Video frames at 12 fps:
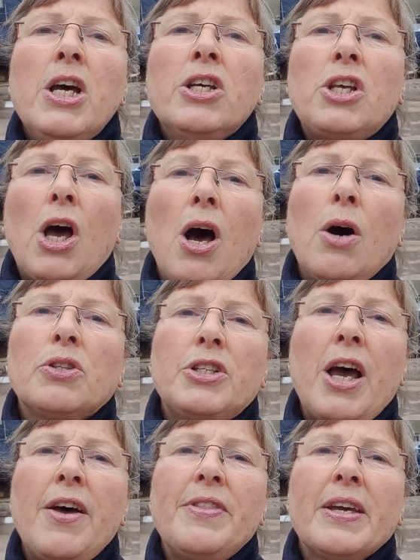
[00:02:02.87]
So I'll
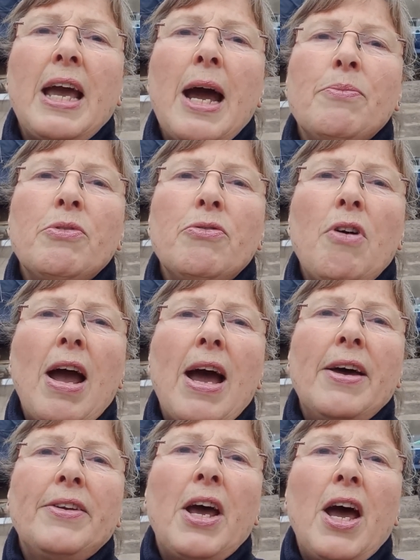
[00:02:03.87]
turn the camera
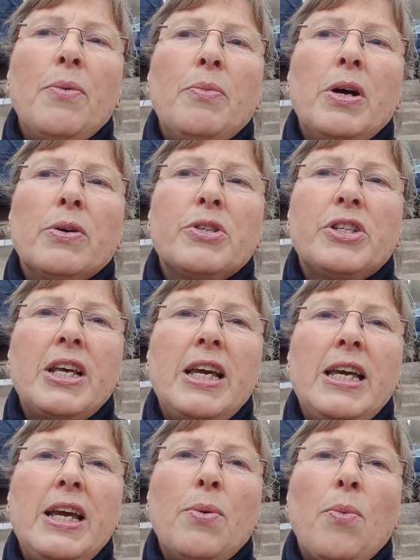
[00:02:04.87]
round and we'll
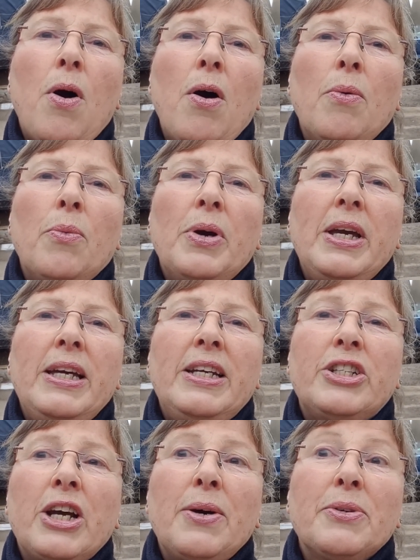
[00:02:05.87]
see what we
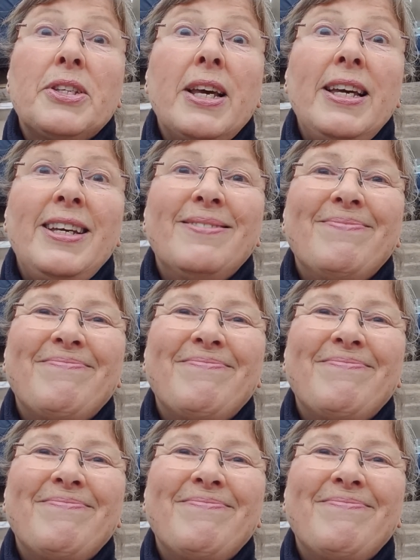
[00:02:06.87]
shall see.